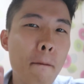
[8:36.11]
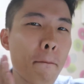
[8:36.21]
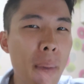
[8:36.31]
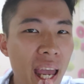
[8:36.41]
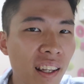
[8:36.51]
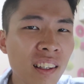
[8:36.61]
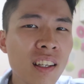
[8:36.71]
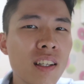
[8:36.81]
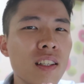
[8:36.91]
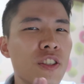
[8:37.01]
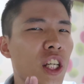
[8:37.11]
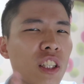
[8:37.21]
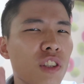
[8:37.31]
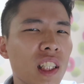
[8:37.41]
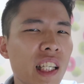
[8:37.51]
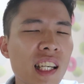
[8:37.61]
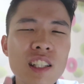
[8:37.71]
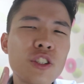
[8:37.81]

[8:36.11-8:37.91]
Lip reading: men generally